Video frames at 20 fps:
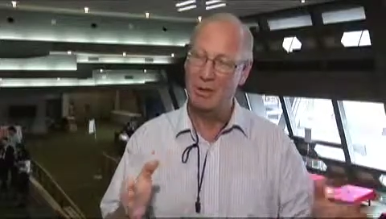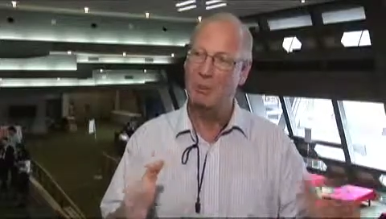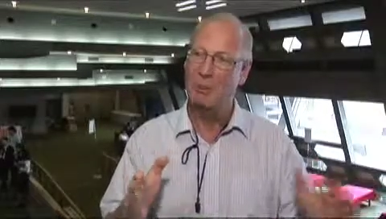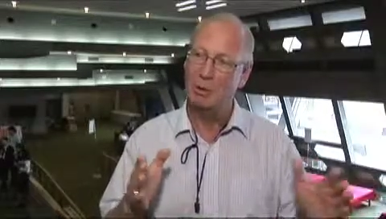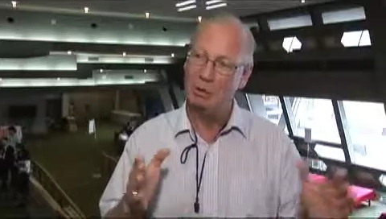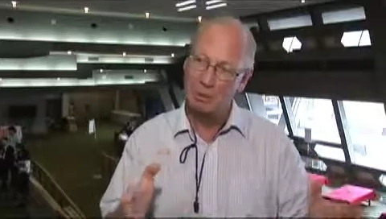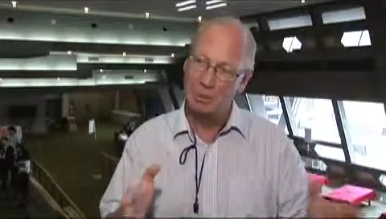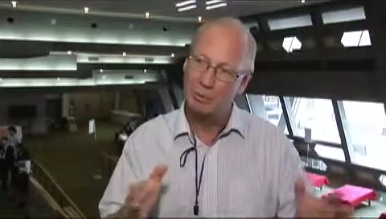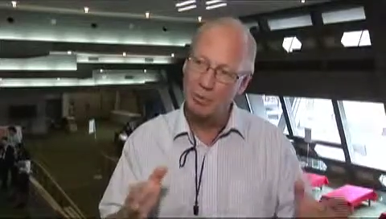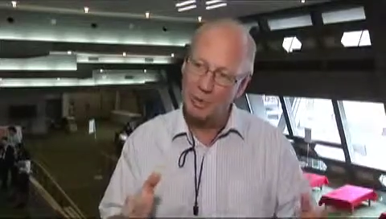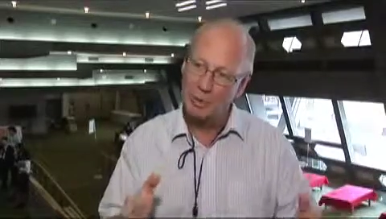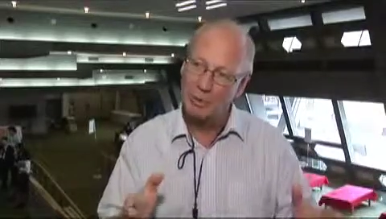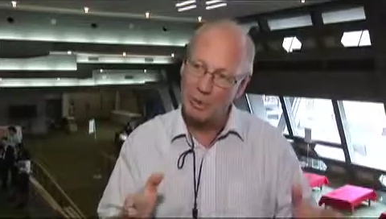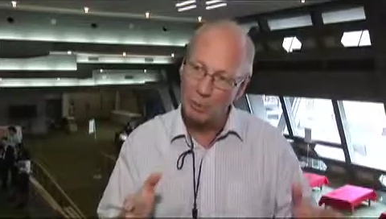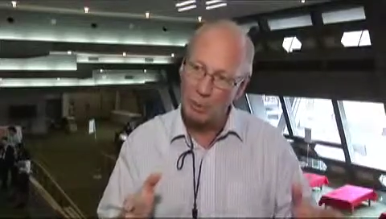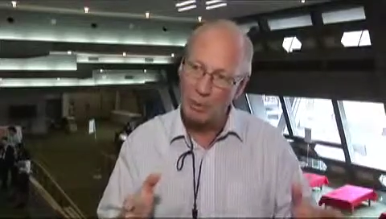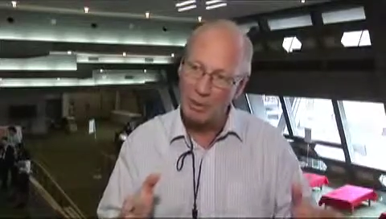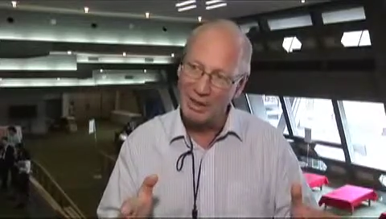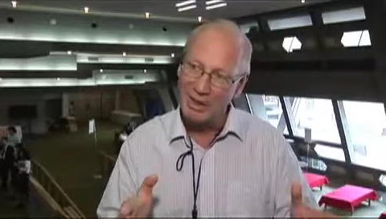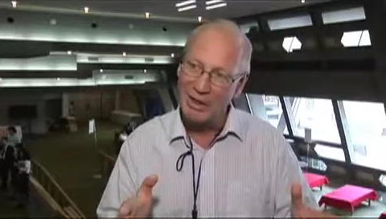they want to be in
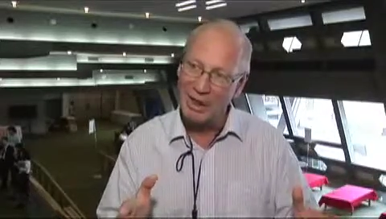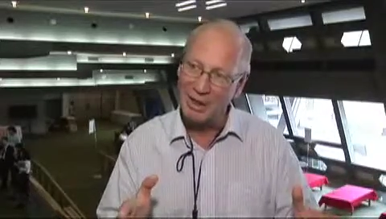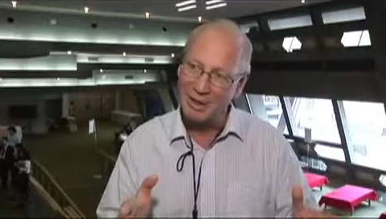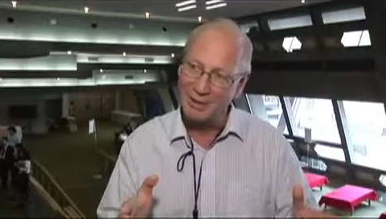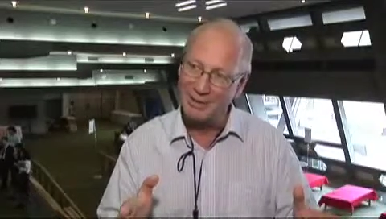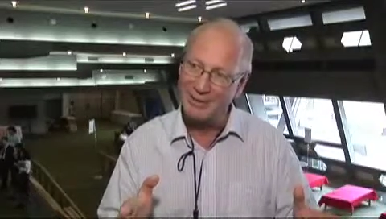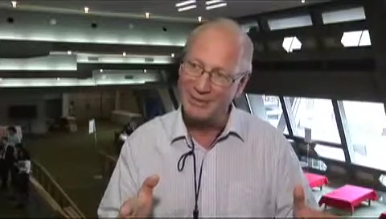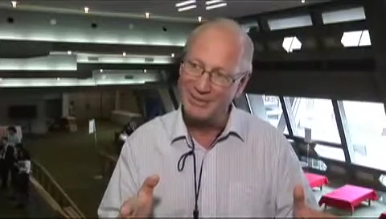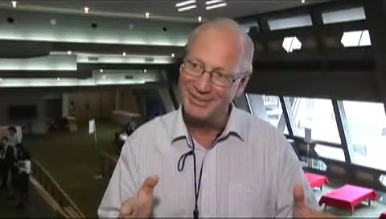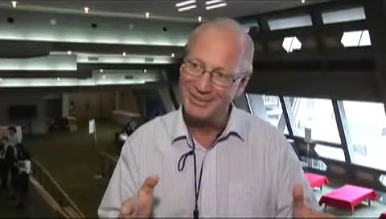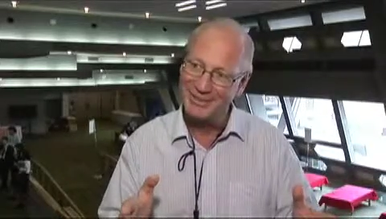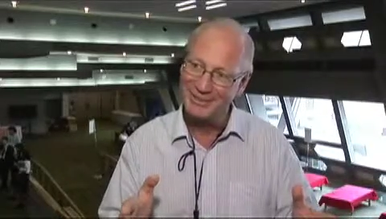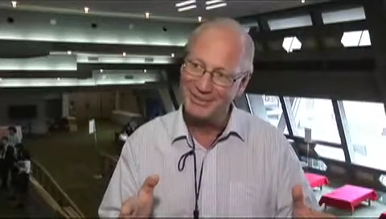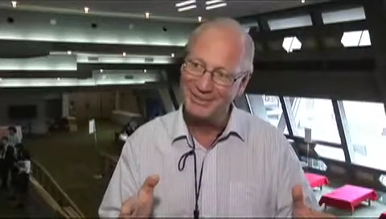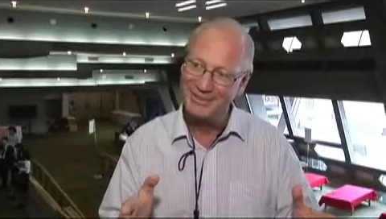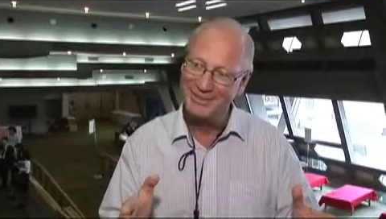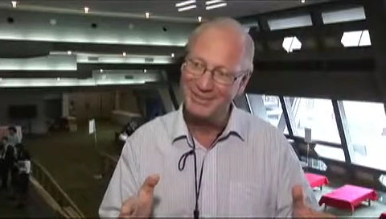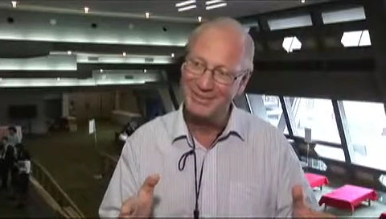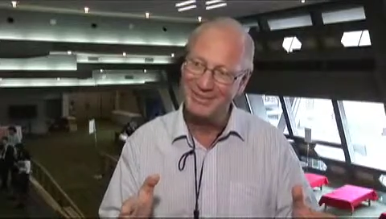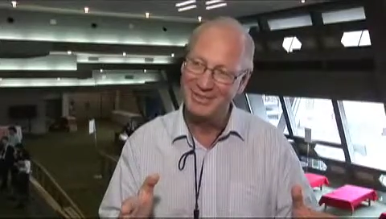the Holy Land
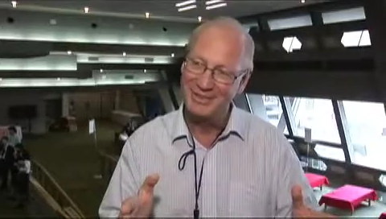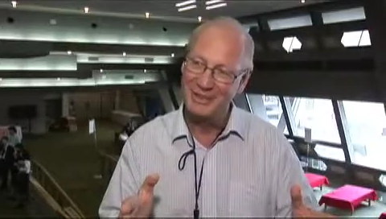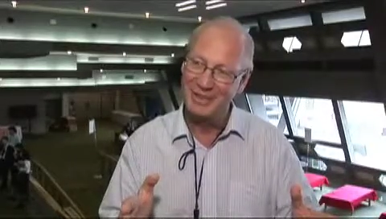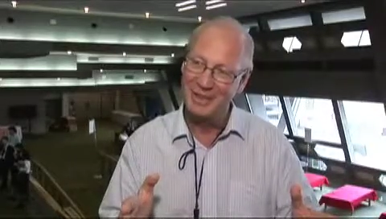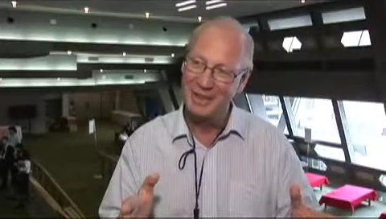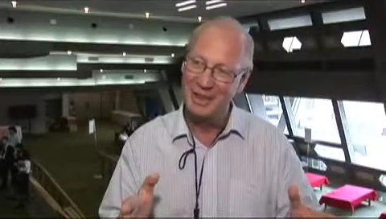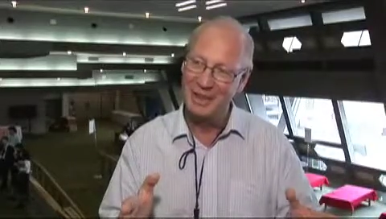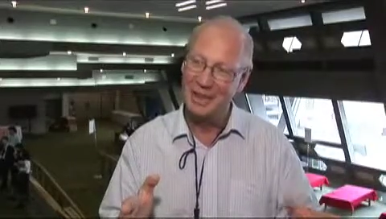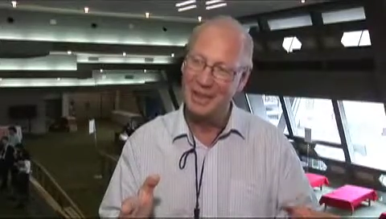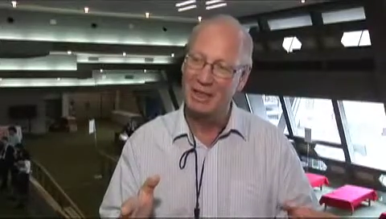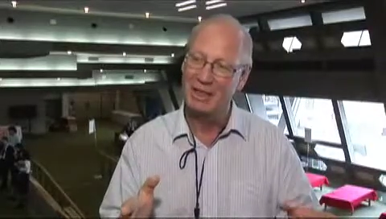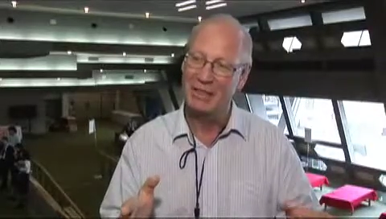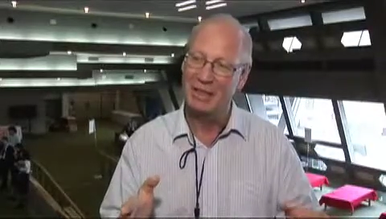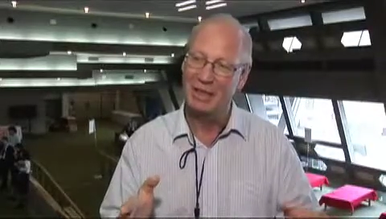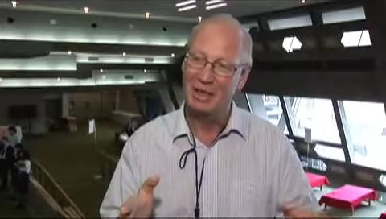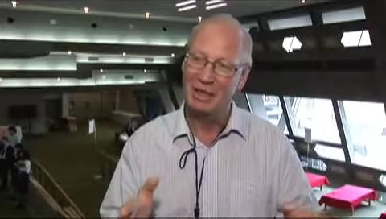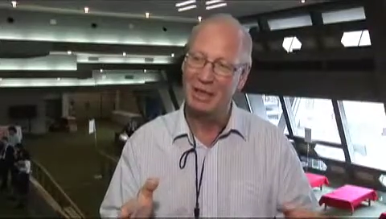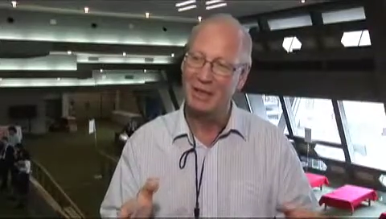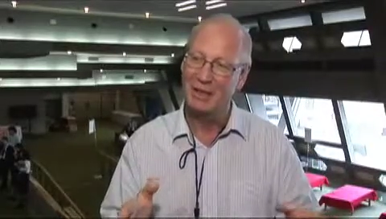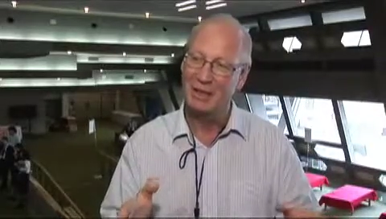is
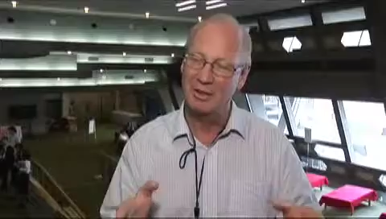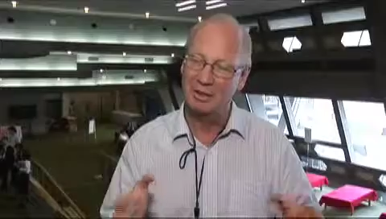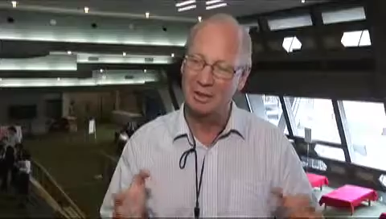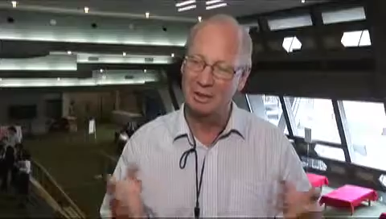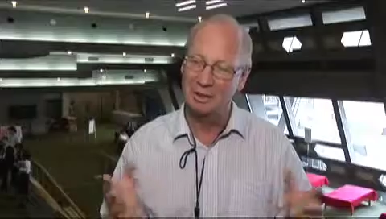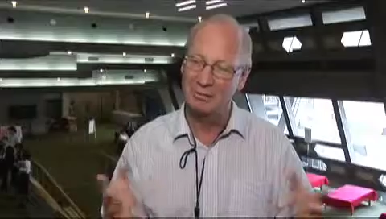like